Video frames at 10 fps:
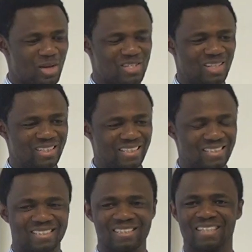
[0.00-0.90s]
question
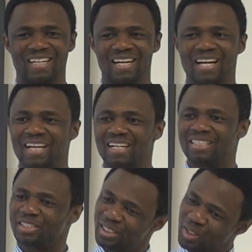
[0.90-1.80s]
is,
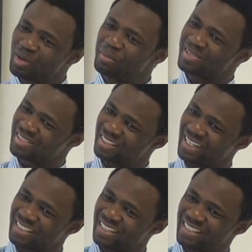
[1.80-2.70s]
do you know where Mr.
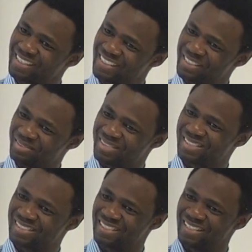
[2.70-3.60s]
Daniel lives?